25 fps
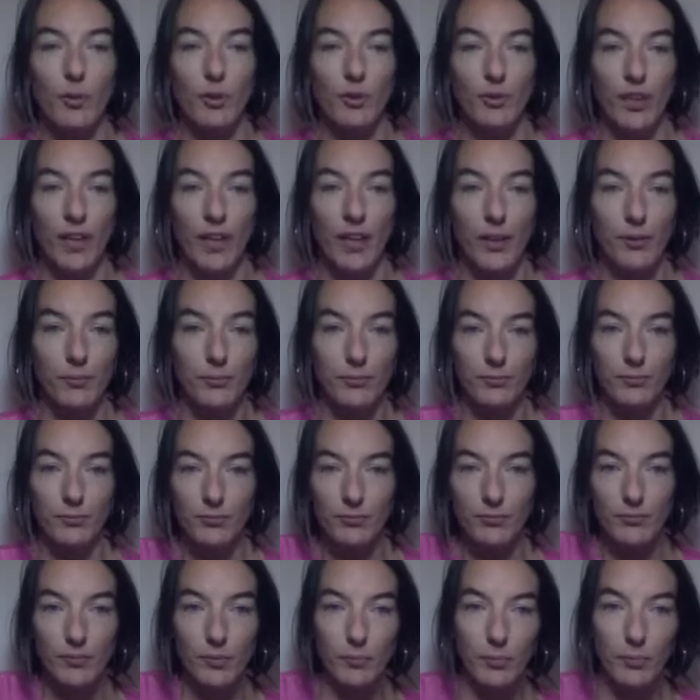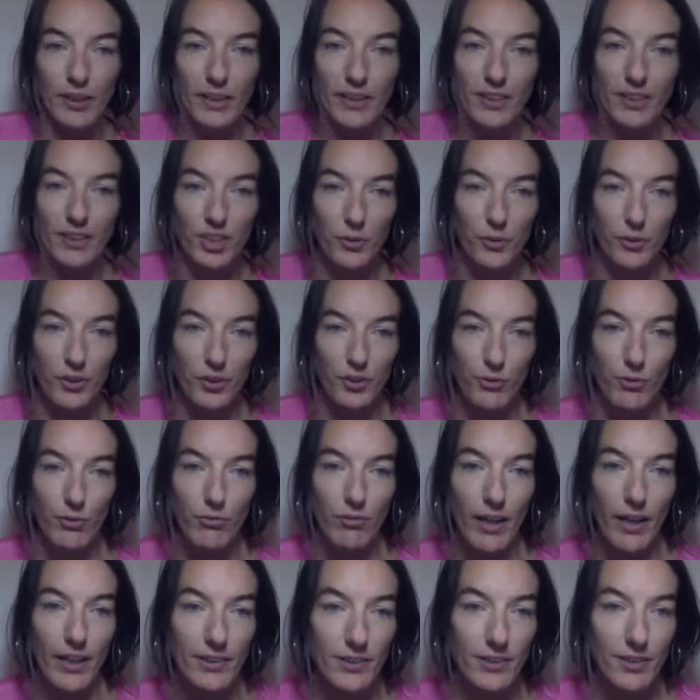Come on now. We're placing you
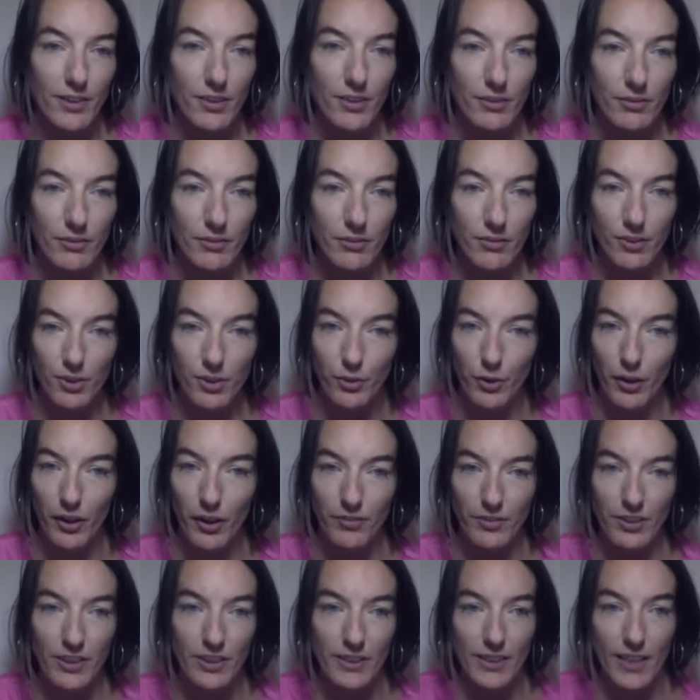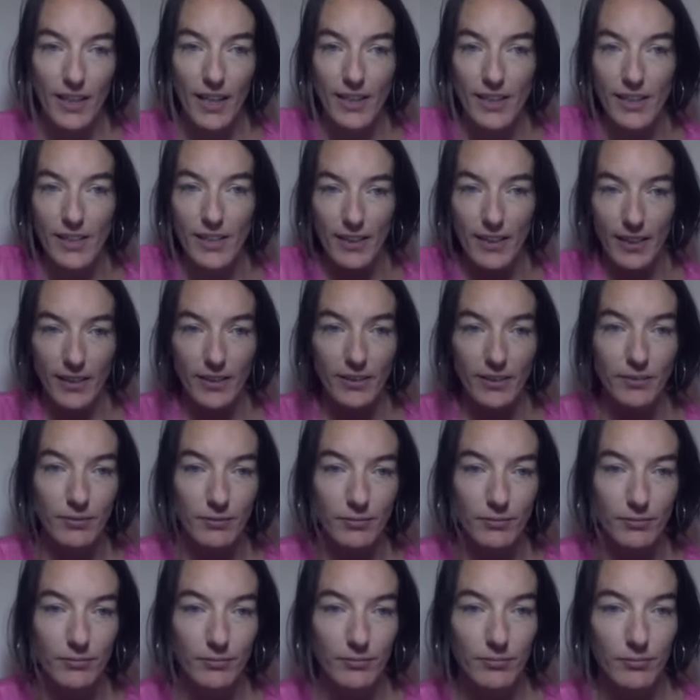under arrest. You do not have to say anything.
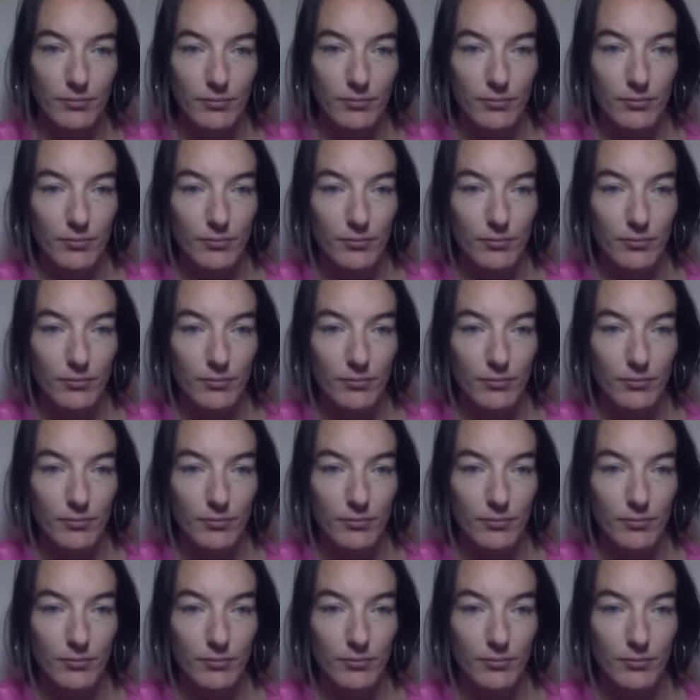Clive's